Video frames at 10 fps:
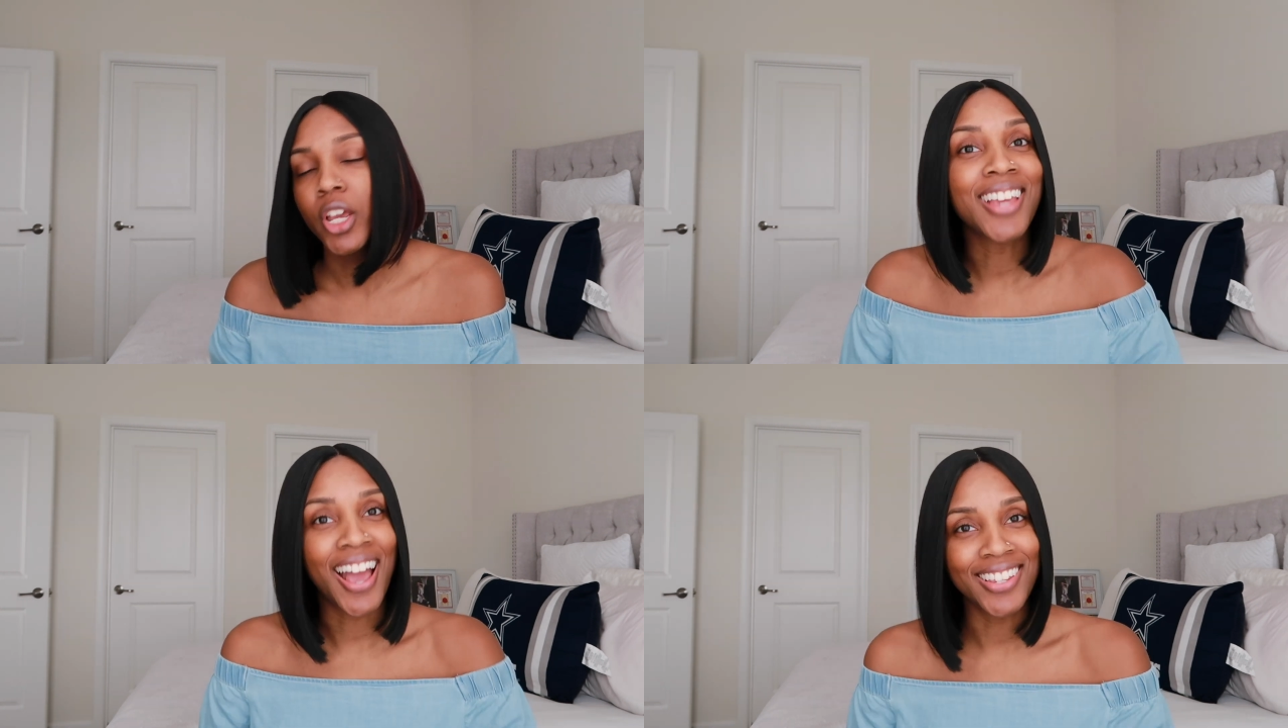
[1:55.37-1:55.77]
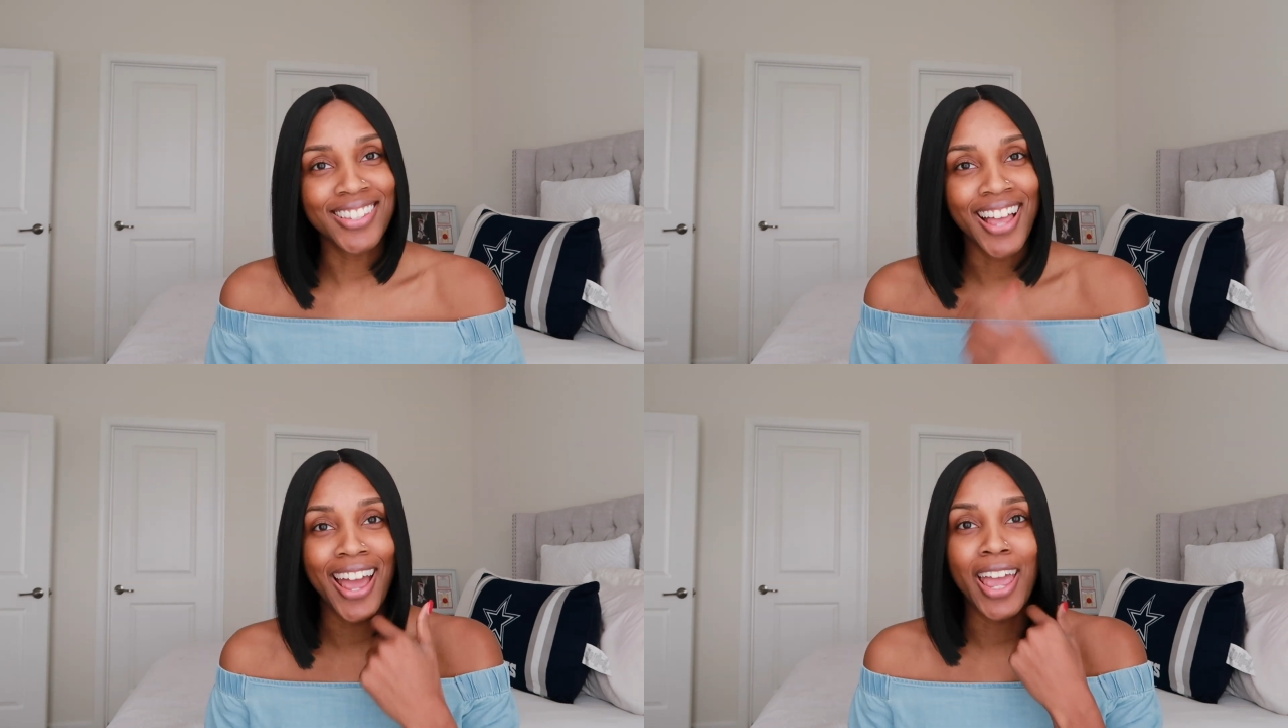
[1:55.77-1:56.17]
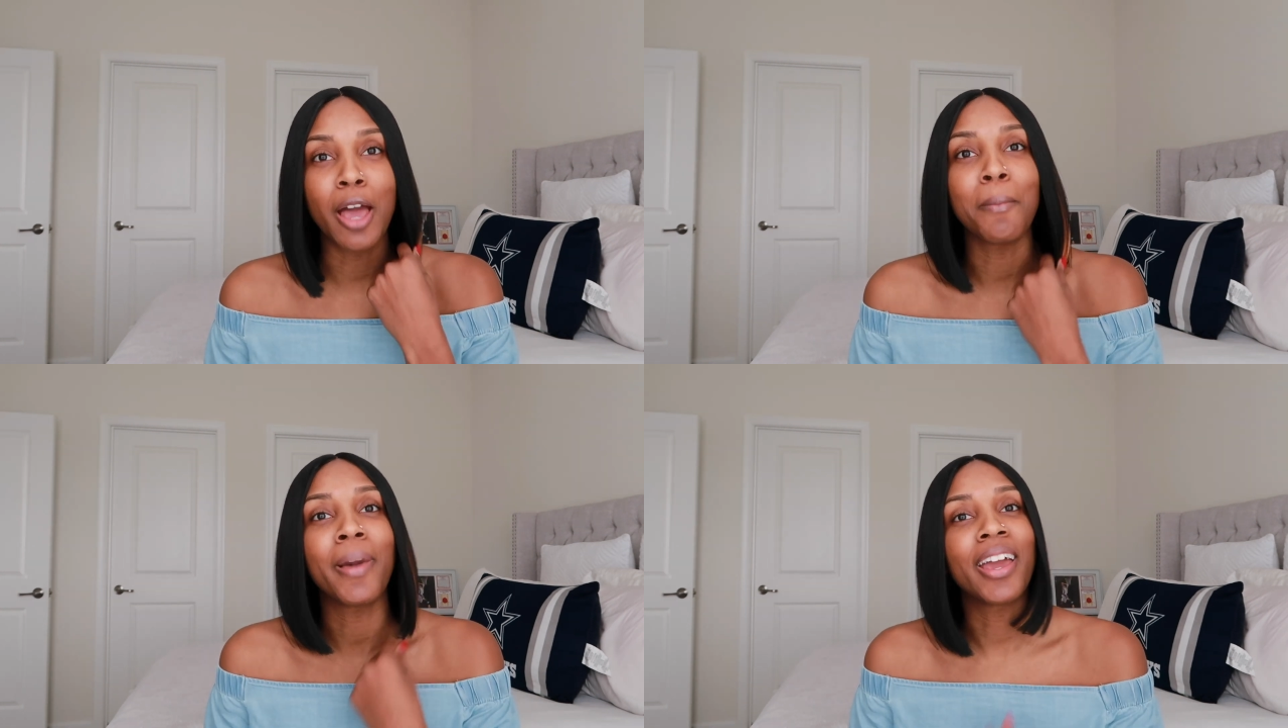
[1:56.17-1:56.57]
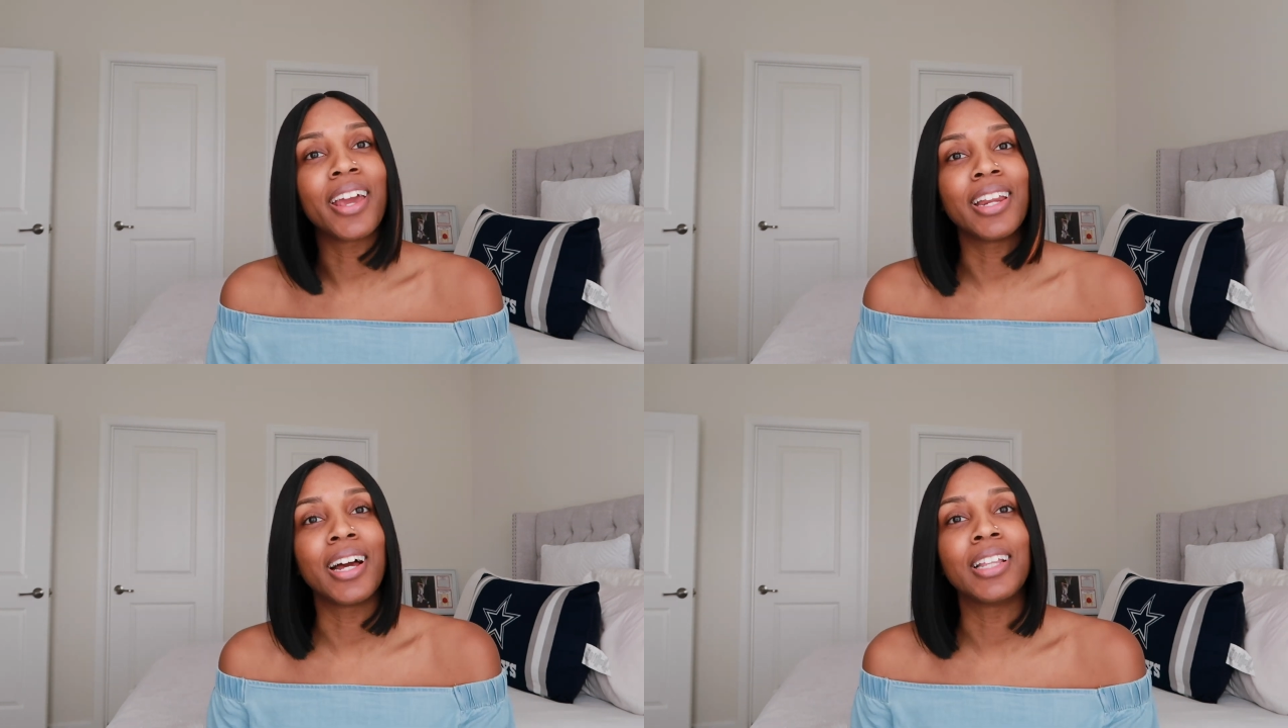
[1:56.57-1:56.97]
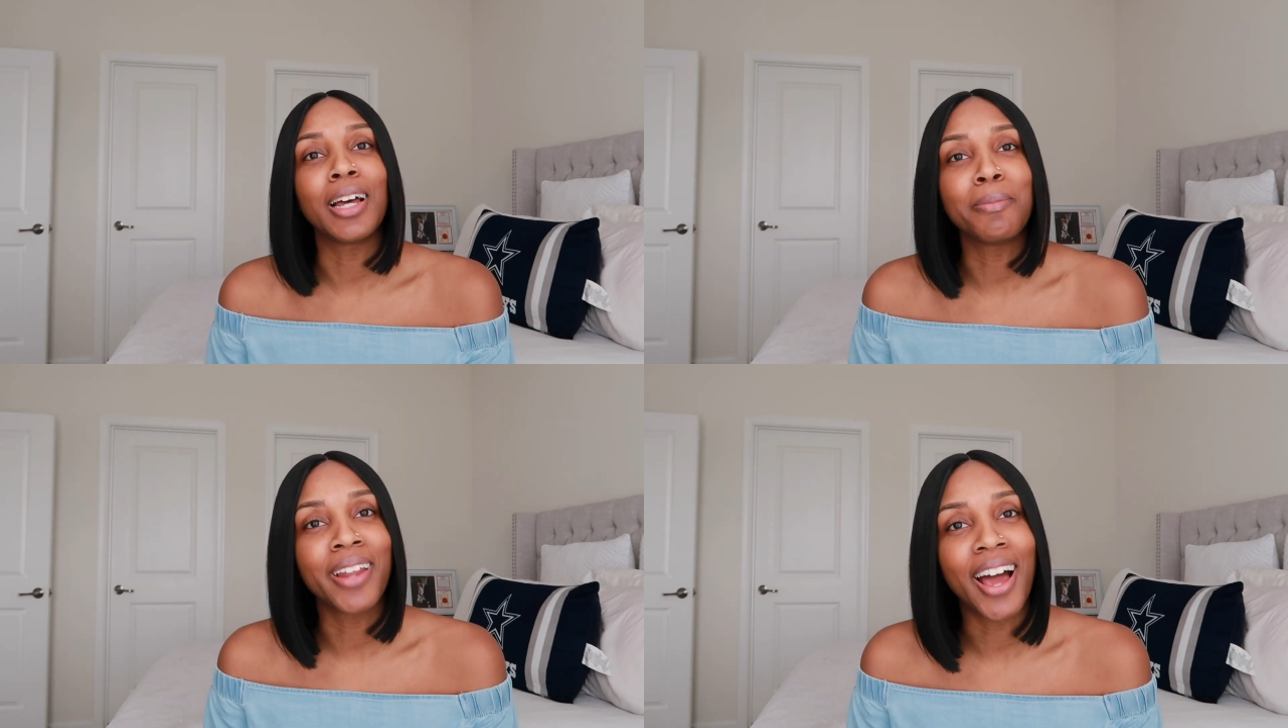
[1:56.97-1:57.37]
Yes, I am an
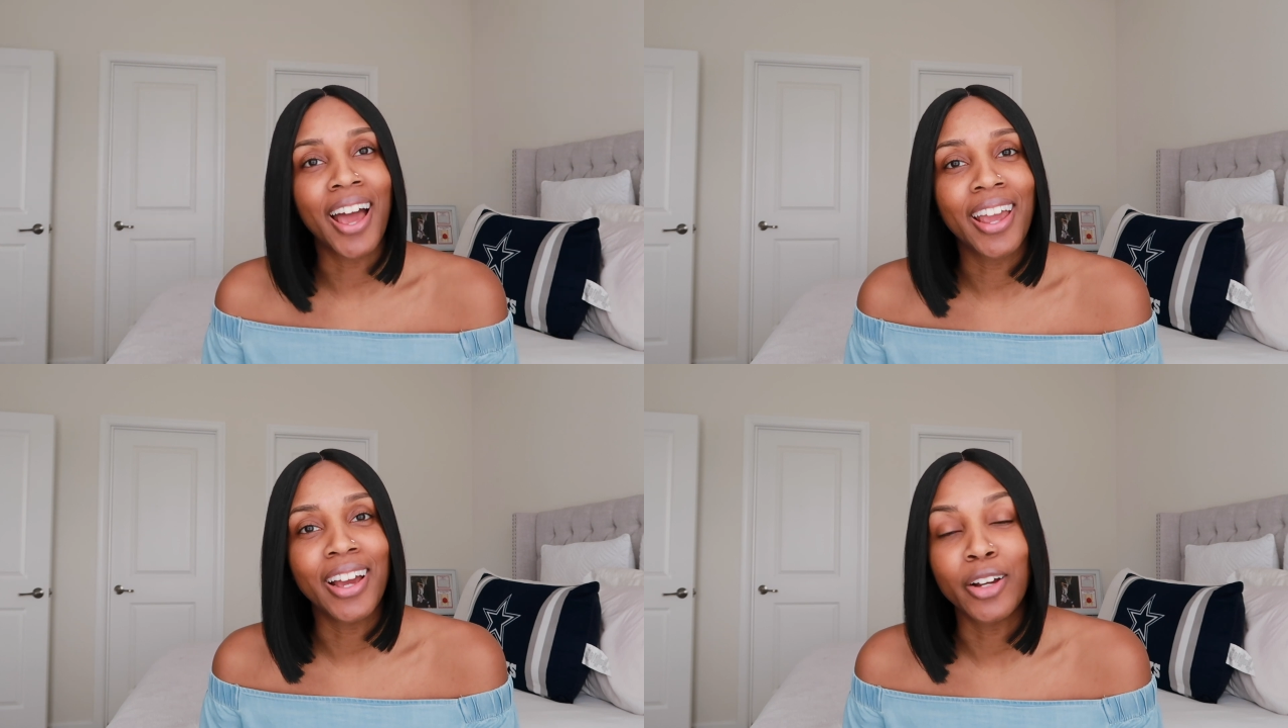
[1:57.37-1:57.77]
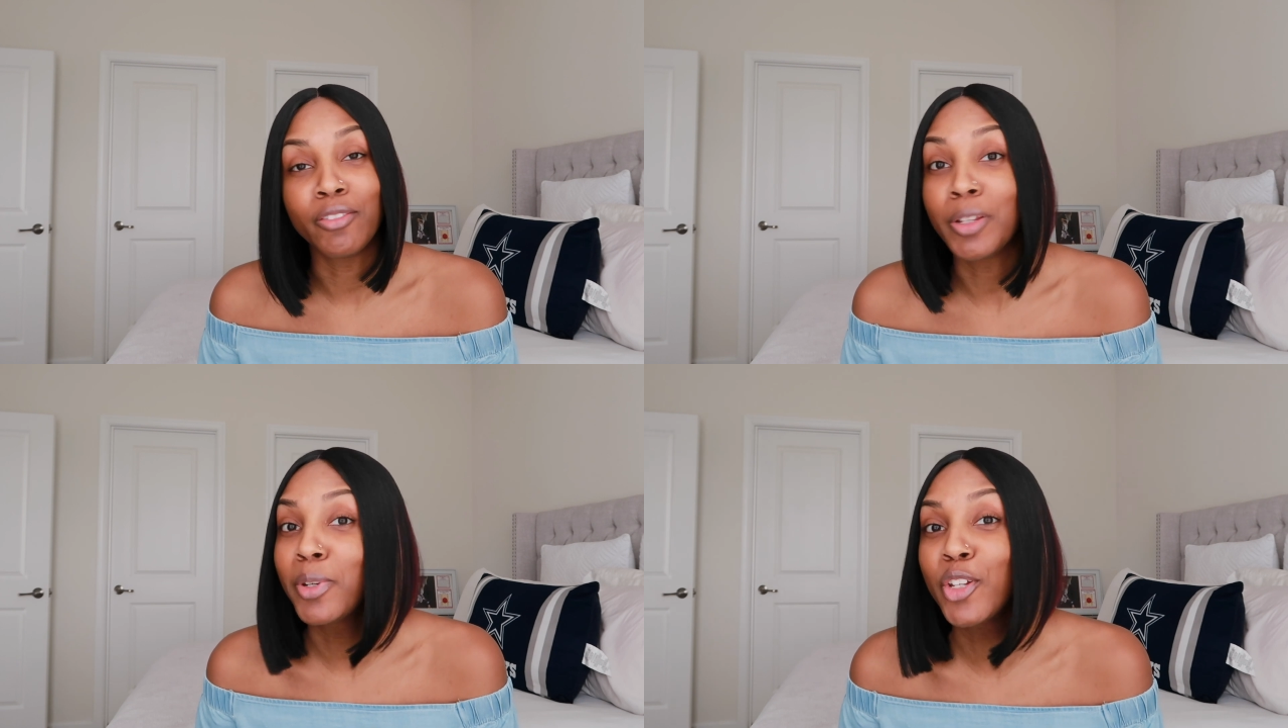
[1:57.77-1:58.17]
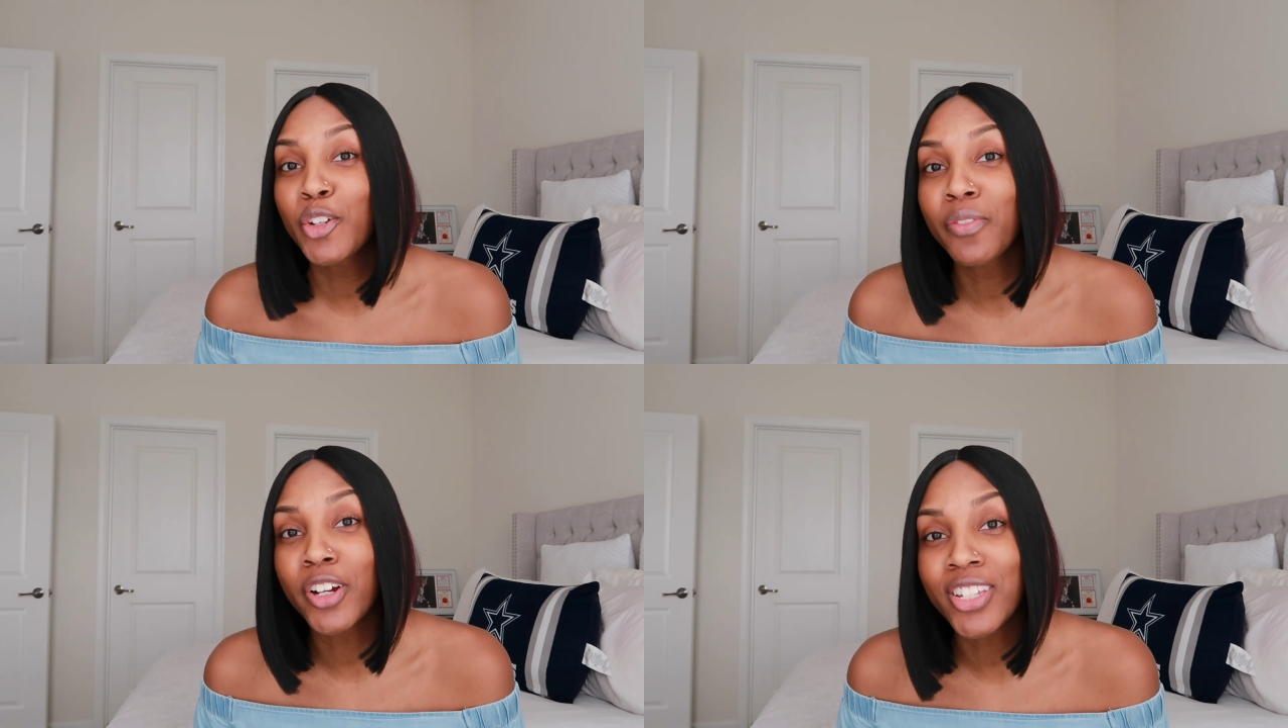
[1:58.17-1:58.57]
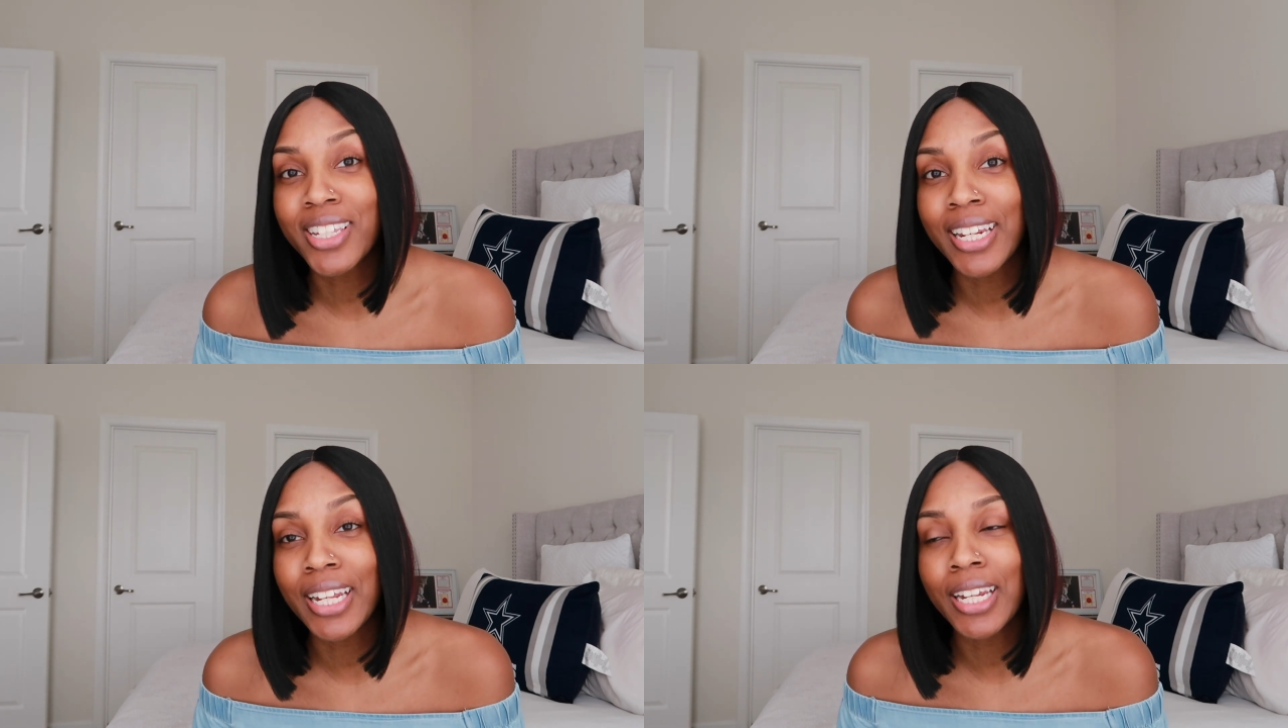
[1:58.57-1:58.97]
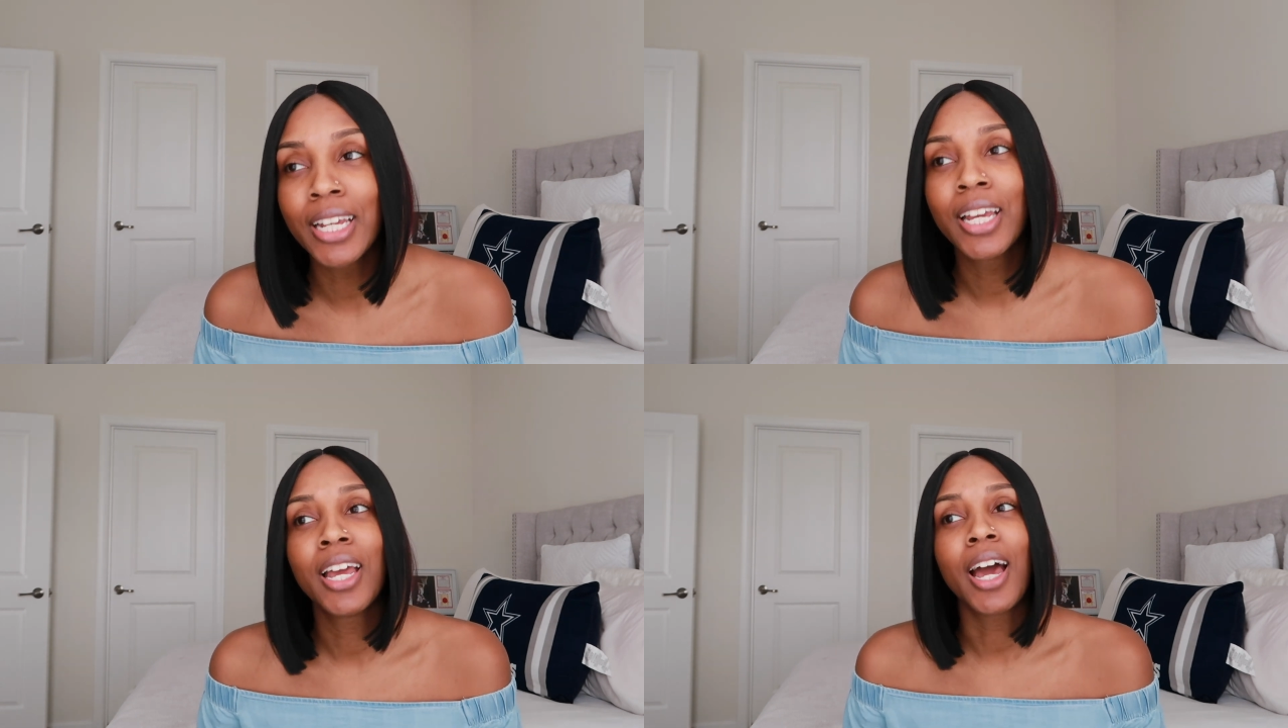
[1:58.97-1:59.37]
alumni of Liberty University.